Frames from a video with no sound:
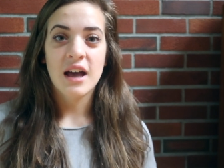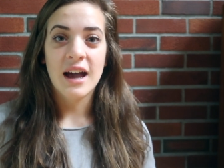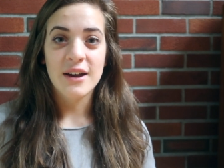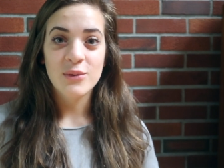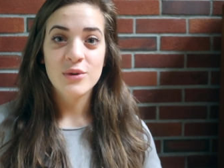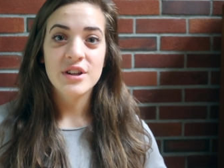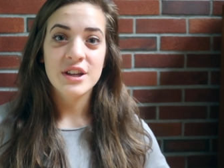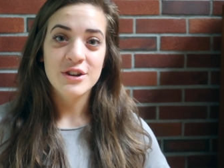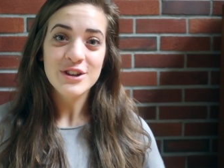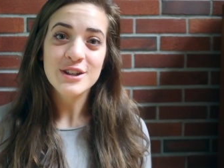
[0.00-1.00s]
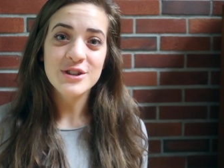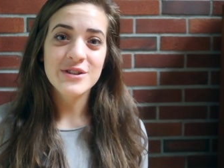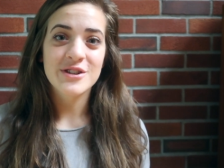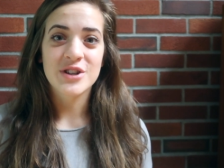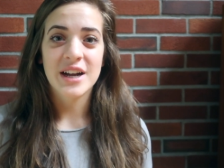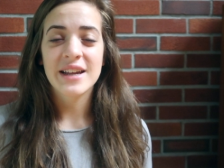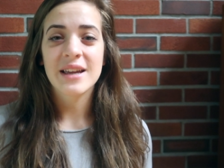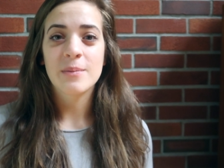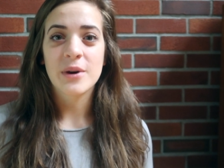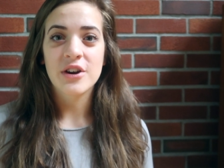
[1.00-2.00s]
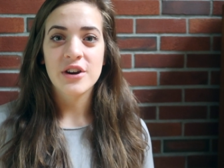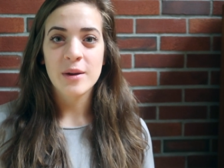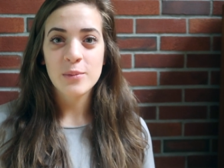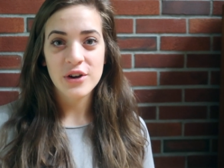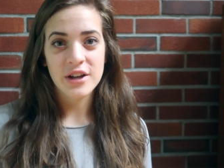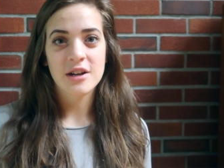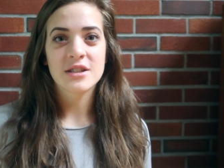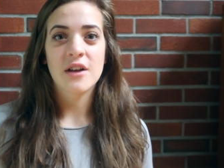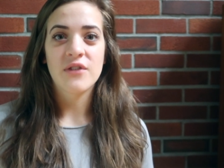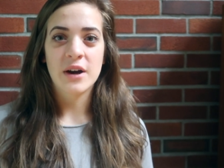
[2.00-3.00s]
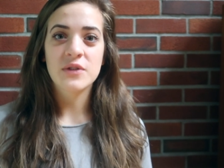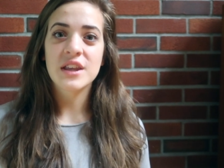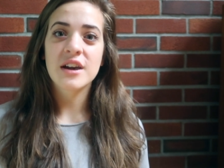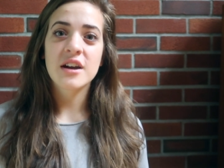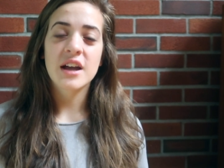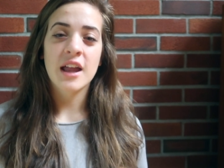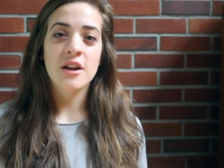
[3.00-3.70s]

I would encourage you to try to get better at putting yourself out there